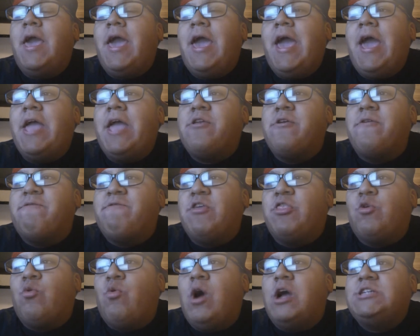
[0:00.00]
And your
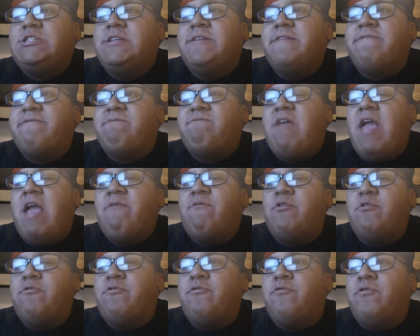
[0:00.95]
fifth question:
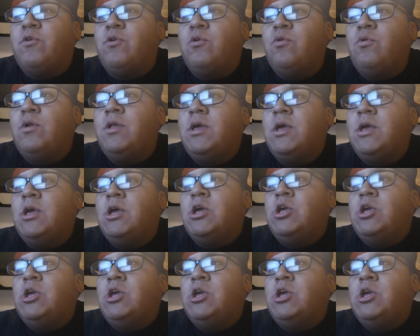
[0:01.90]
favorite food